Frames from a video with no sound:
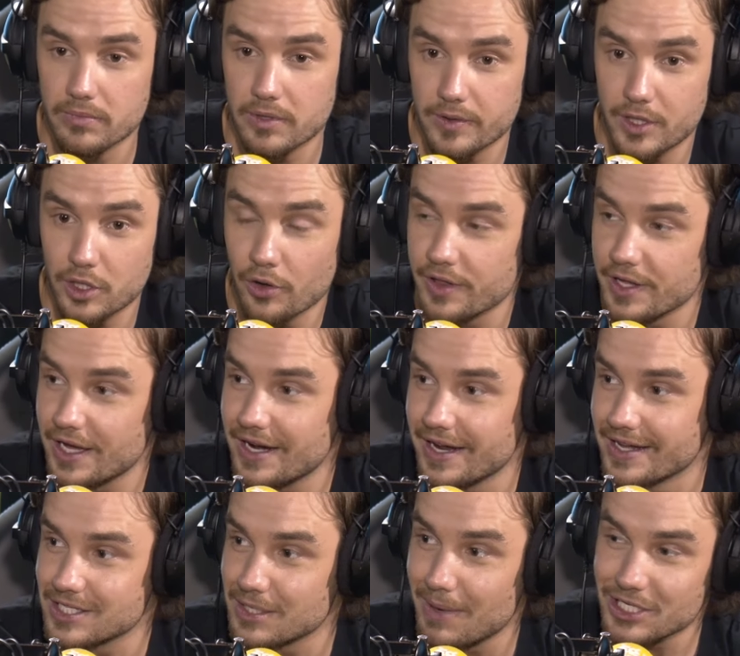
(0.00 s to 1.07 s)
There's nothing in
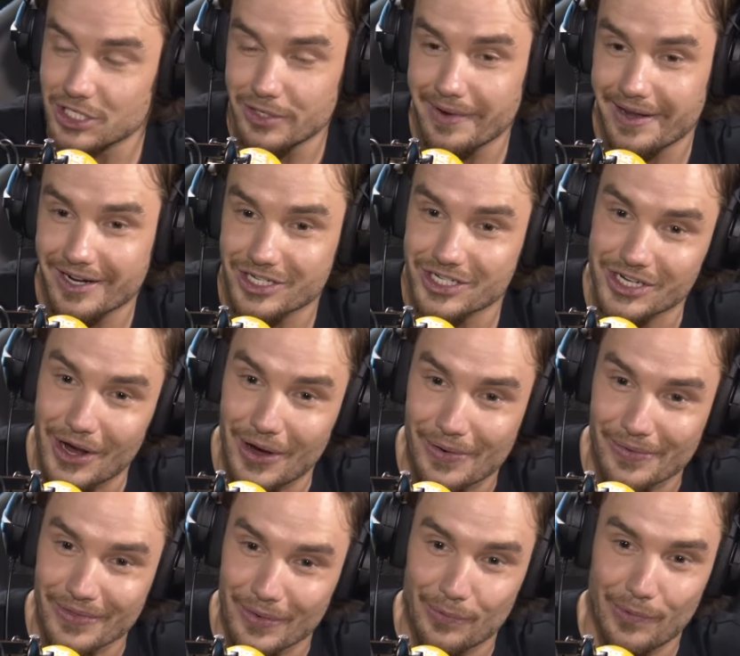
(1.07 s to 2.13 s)
it. So imagine you had a show that